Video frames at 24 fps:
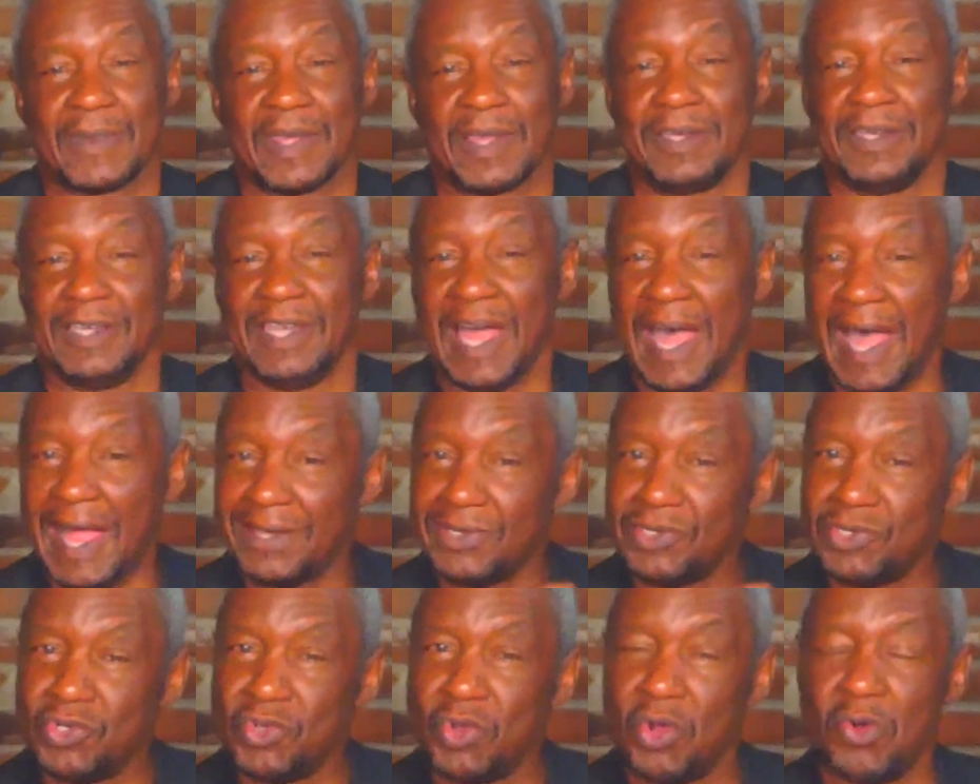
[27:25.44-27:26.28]
Not
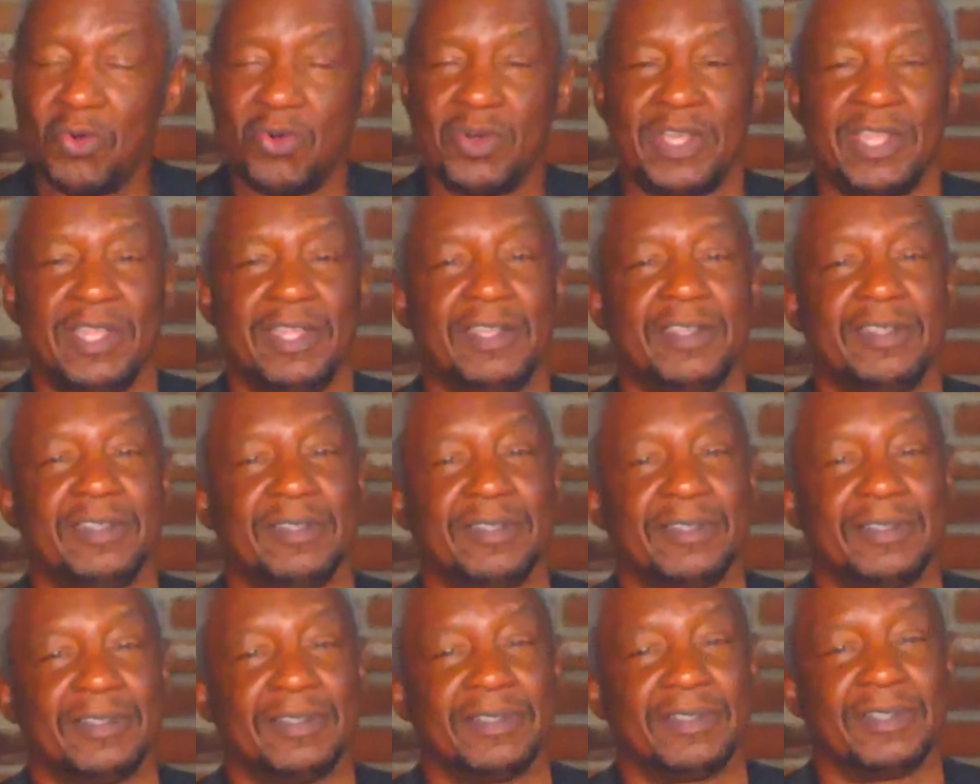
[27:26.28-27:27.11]
knowing
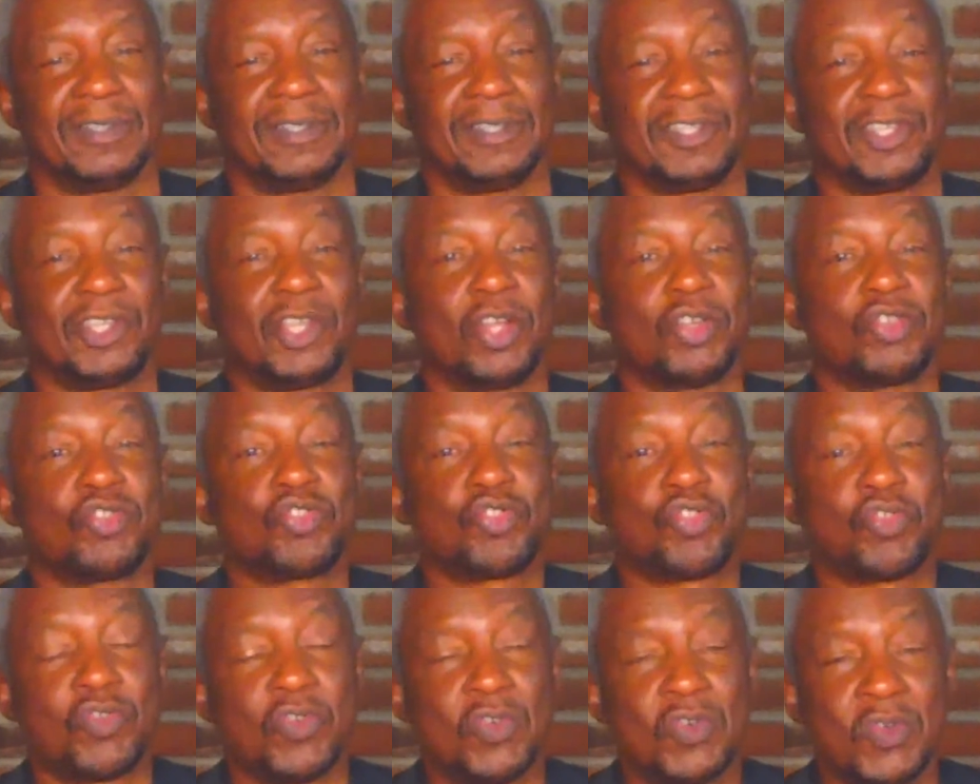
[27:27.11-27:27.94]
the
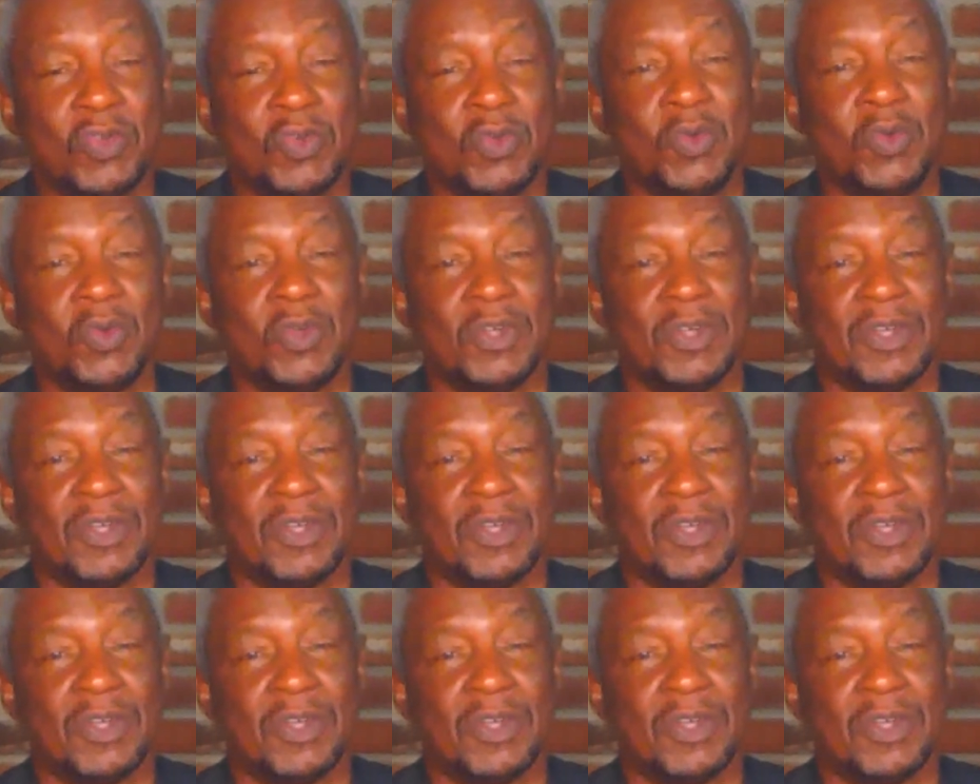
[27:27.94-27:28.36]
true